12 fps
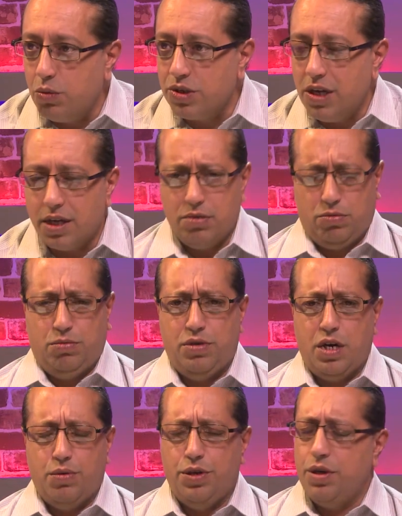It was like, well,
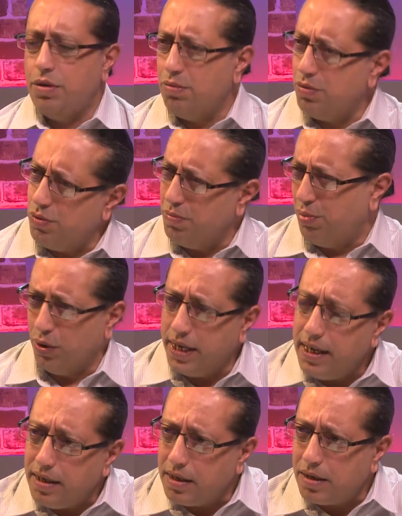no,
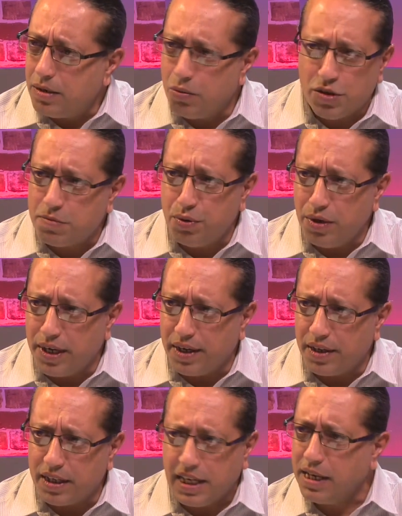bullying? What's
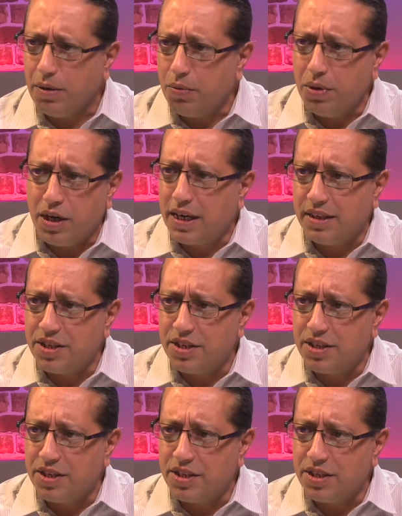bullying? We don't